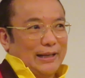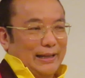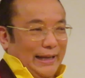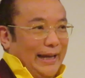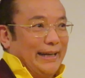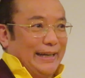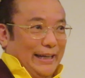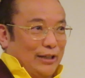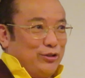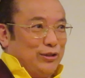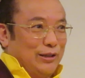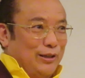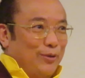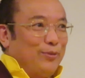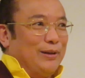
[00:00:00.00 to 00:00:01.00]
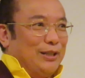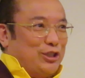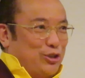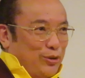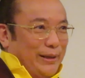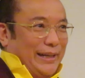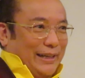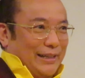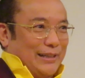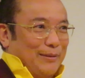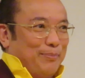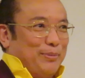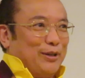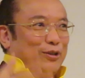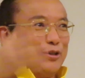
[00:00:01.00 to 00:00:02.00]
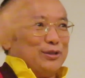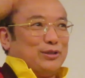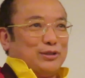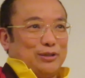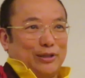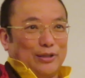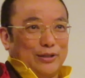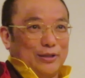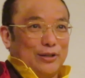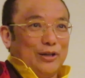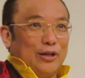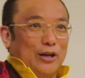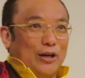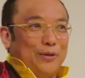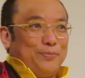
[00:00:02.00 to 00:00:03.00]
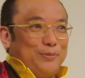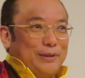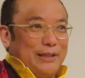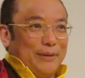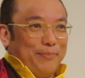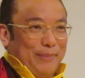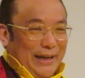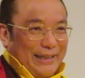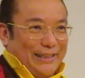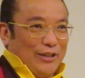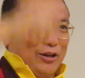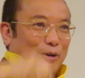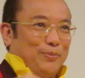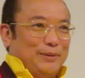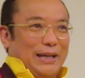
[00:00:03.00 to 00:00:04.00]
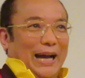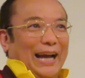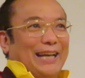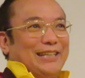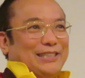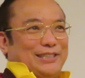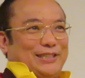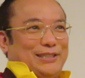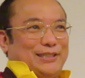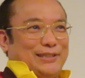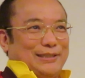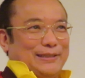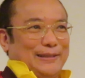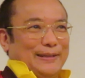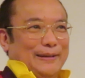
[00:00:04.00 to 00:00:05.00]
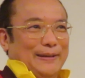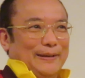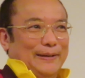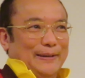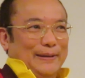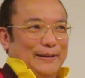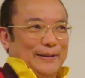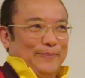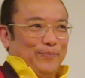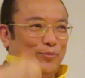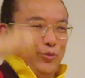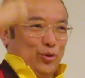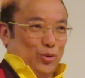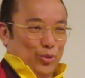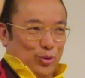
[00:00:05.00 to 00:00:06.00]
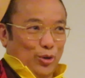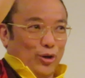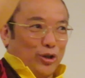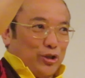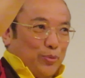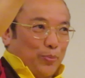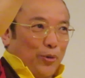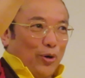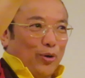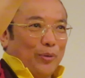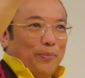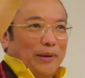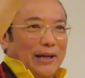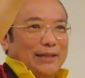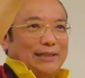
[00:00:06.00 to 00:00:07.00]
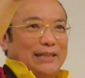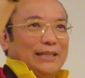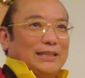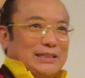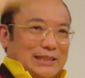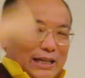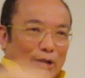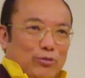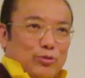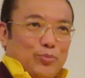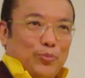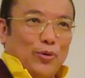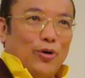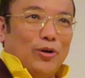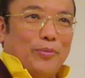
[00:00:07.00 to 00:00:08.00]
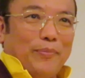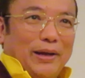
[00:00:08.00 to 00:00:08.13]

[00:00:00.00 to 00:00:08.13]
Land actually will shrink because of the melting of the ice. North Pole melting, South Pole